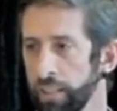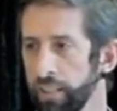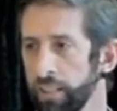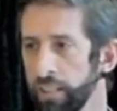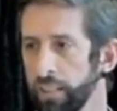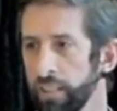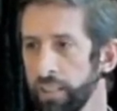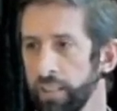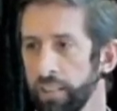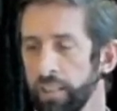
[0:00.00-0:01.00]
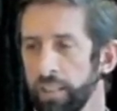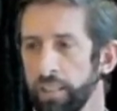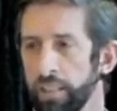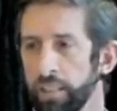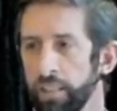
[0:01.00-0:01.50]

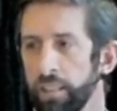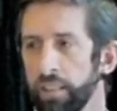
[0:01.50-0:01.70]
Nobody speaks.